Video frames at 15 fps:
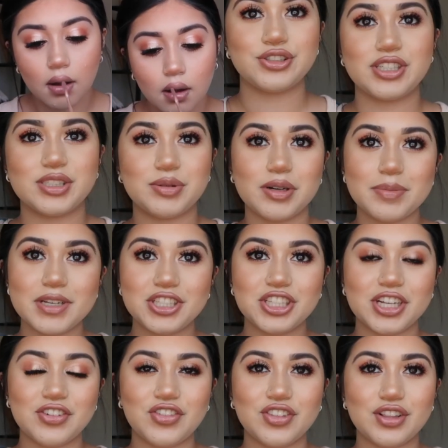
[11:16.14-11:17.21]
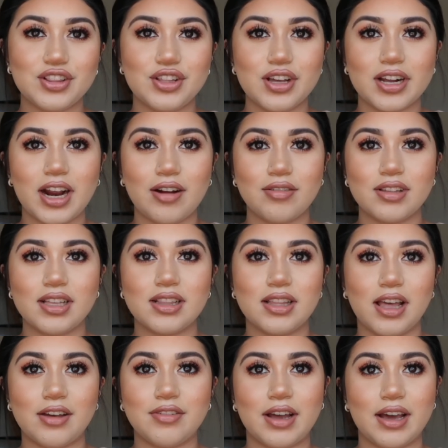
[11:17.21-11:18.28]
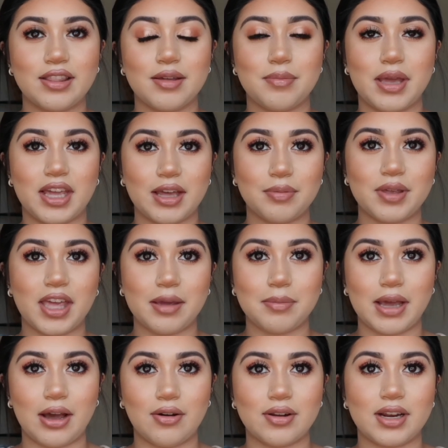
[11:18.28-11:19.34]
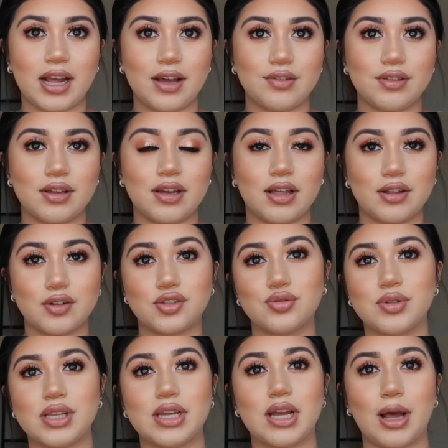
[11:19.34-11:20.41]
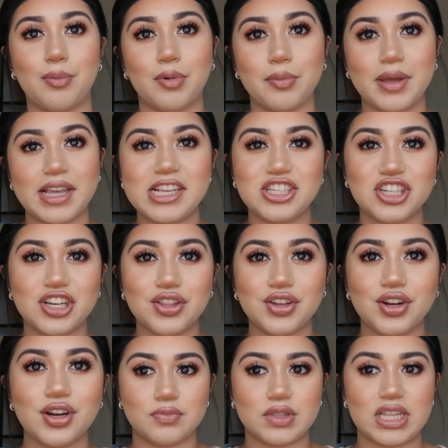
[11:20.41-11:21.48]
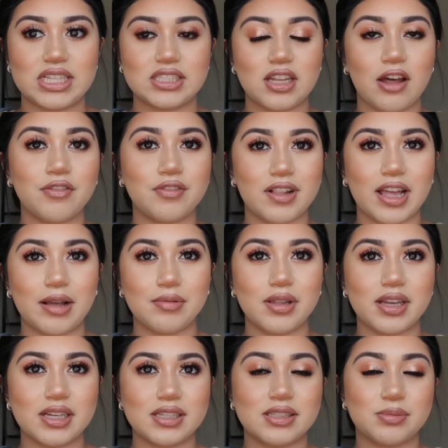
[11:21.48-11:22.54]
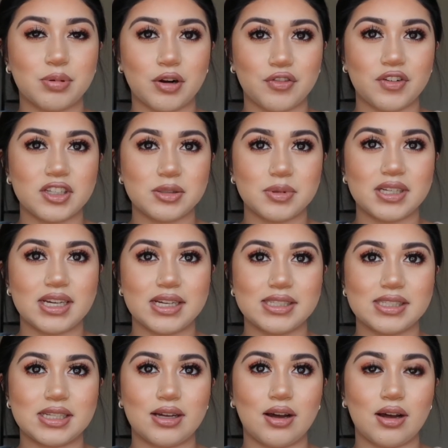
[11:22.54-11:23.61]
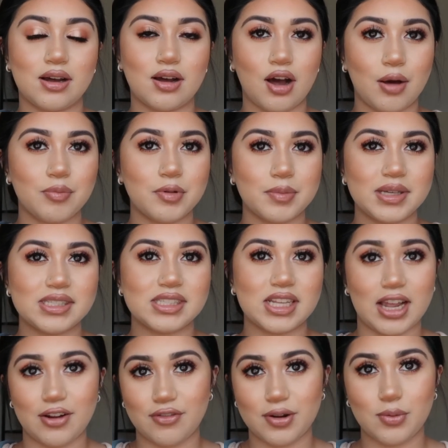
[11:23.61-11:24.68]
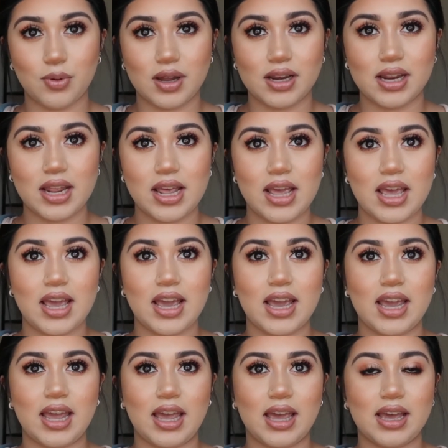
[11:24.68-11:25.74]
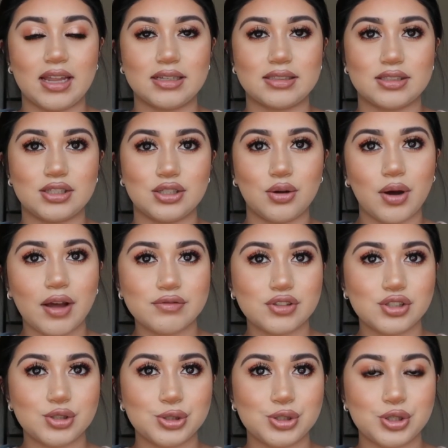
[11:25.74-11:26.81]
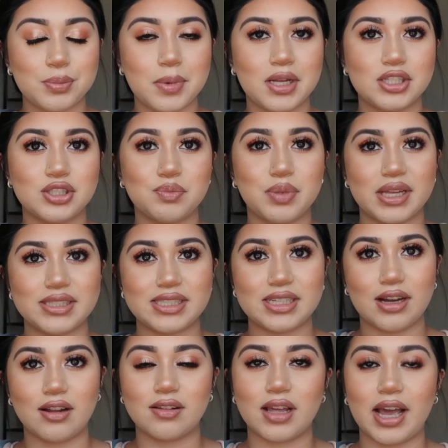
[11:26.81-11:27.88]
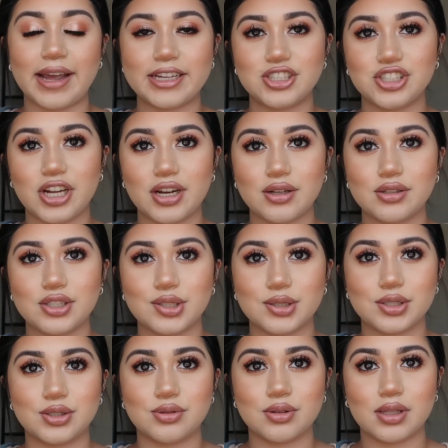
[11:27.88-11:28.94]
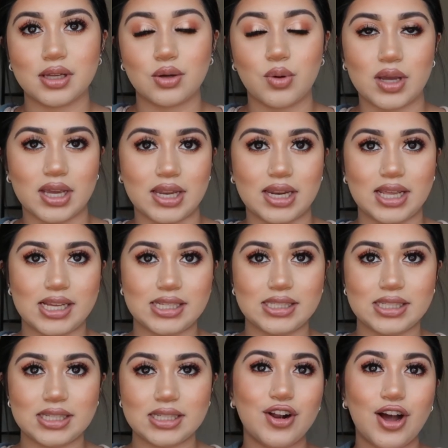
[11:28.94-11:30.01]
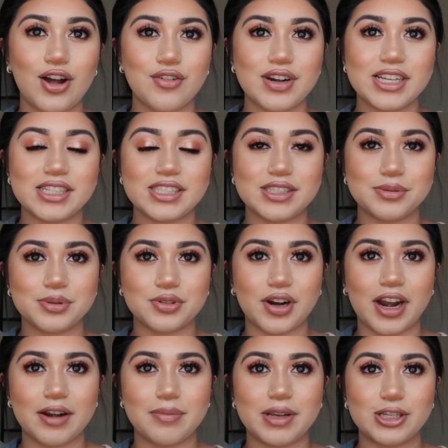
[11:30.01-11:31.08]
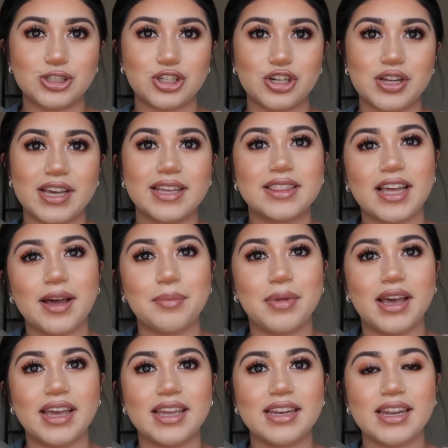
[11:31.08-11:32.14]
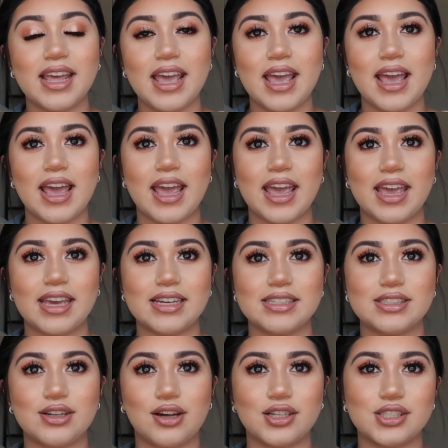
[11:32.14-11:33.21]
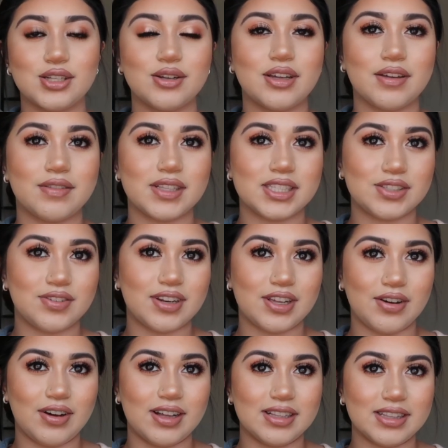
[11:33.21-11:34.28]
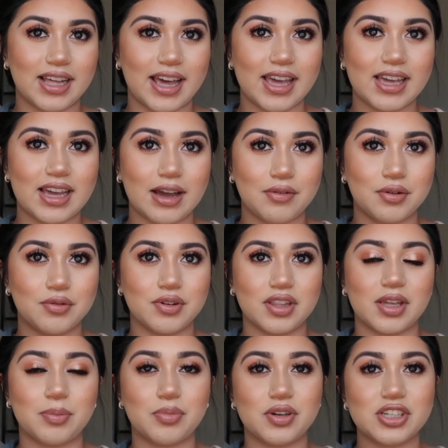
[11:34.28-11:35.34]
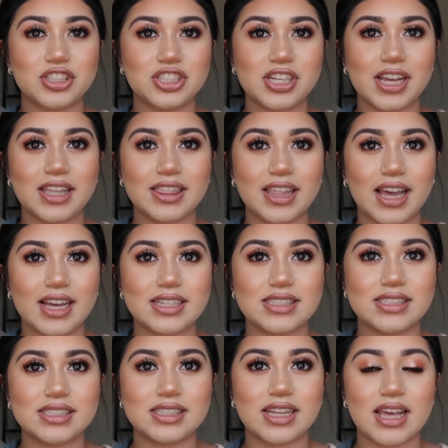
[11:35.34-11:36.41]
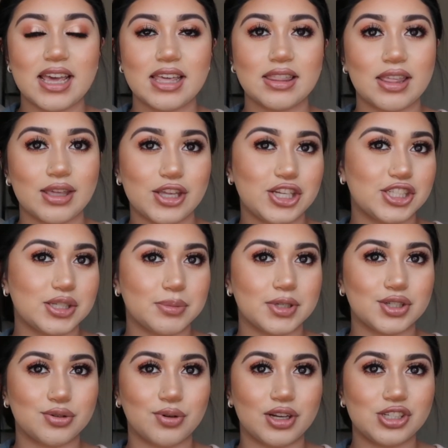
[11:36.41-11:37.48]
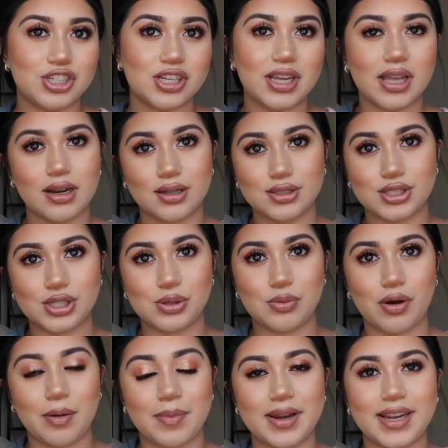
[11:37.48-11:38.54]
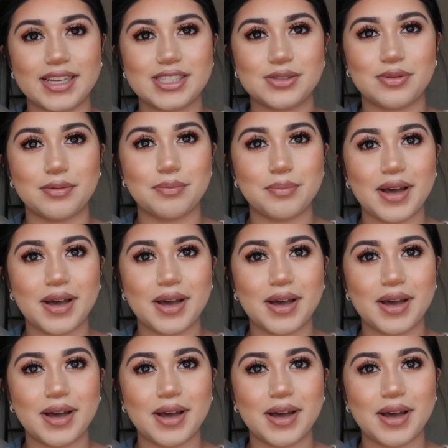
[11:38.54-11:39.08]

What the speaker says: So that's pretty much it for the look. I really love how the makeup came out and how the colors really complement each other. This soft glam look is perfect because it complements everyone, and you don't have to do too much blending on the eyeshadows, so it's really quick and easy. If you're not already subscribed, make sure you hit that button and also give this video a like. I would really appreciate that. Thank you so much for watching, and I'll see you all in my next one.